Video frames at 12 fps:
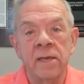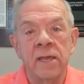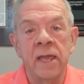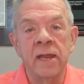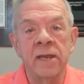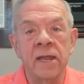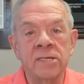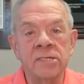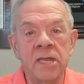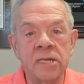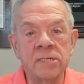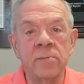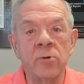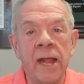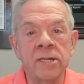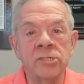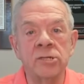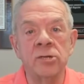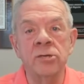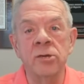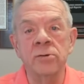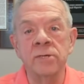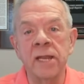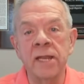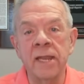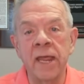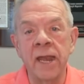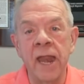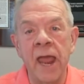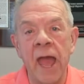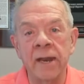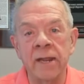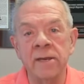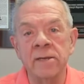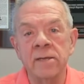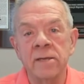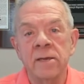in accessible cash so you can get at it